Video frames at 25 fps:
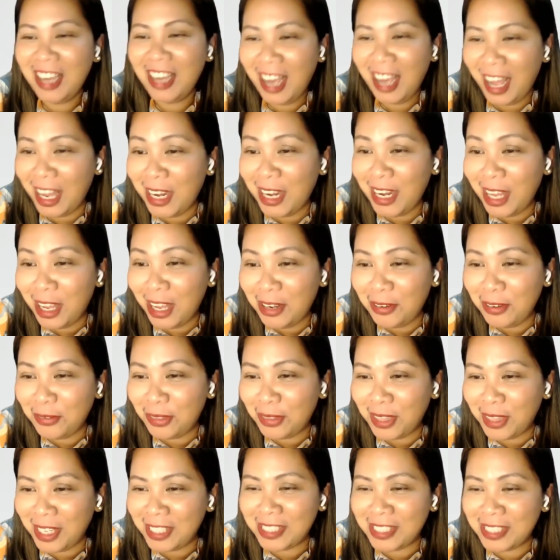a lot of
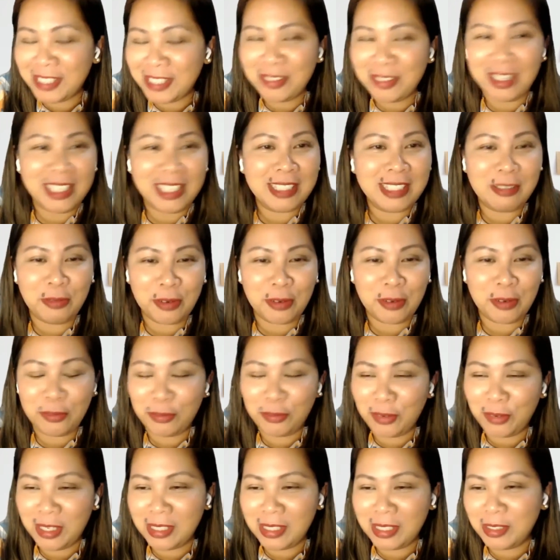things to us for
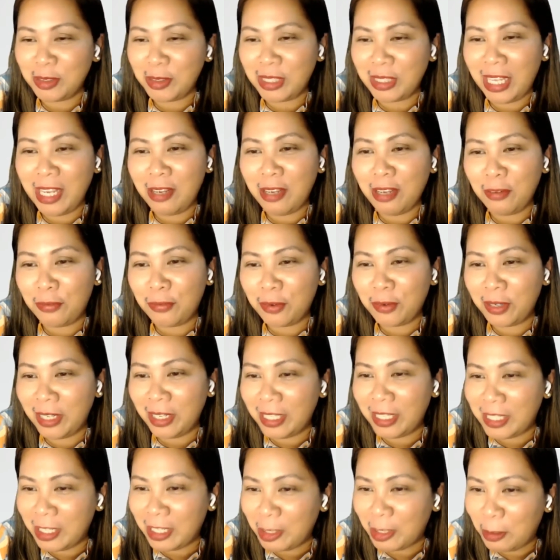free. So thank you for
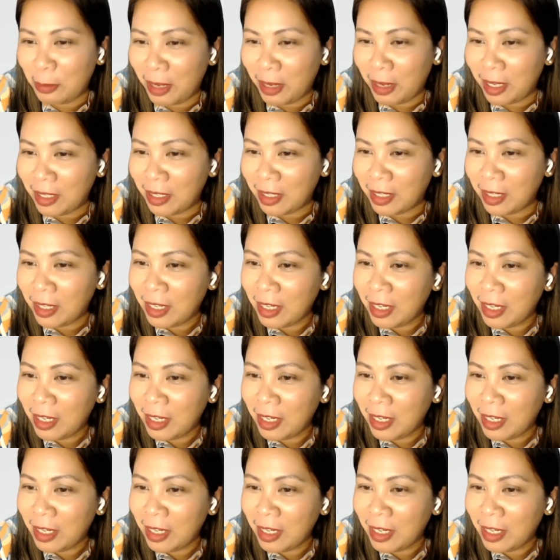that, Carmela.